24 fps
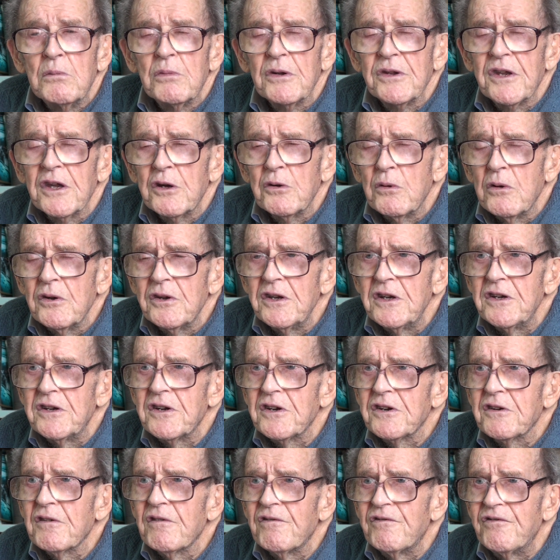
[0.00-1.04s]
but they all
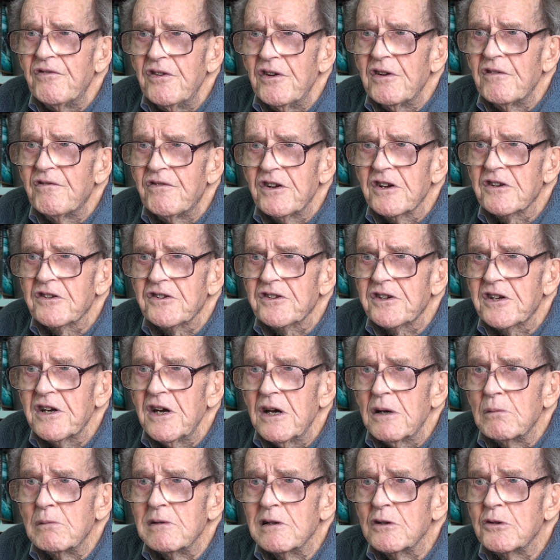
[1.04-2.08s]
needed a fixed
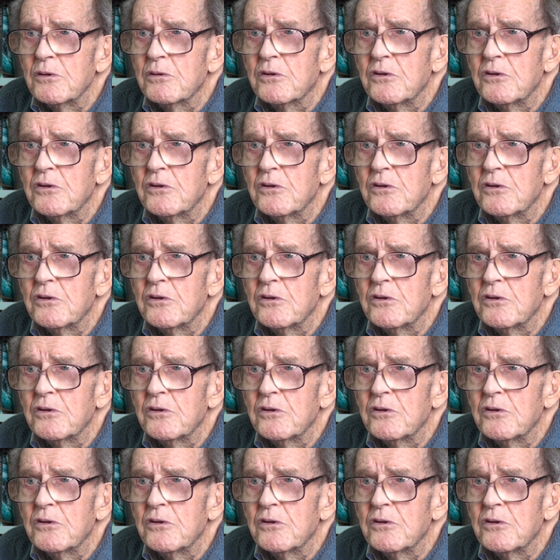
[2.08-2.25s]
camera.